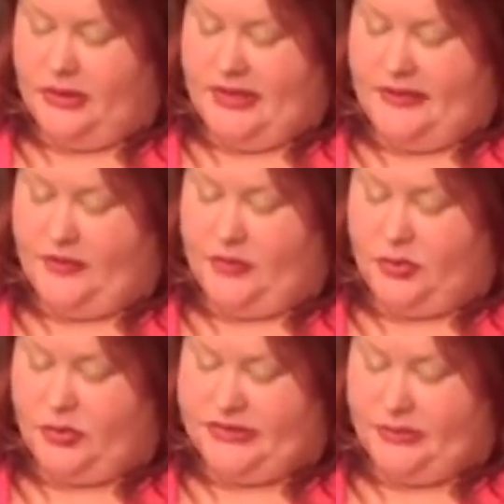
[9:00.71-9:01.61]
and the few
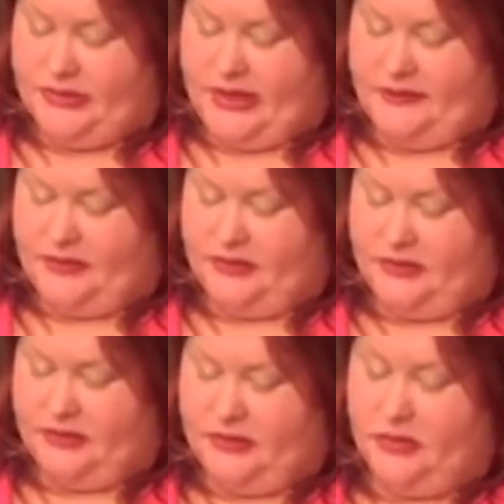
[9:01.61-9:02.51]
toys that were left,
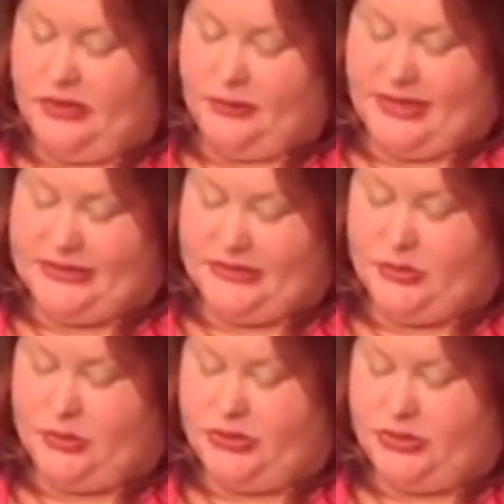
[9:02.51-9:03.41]
a green plastic
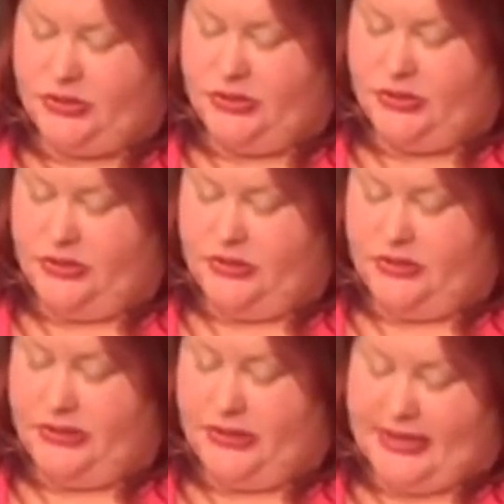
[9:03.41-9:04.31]
soldier,
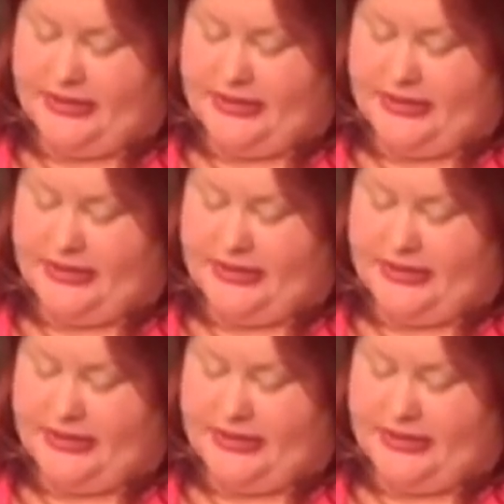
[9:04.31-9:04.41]
the glass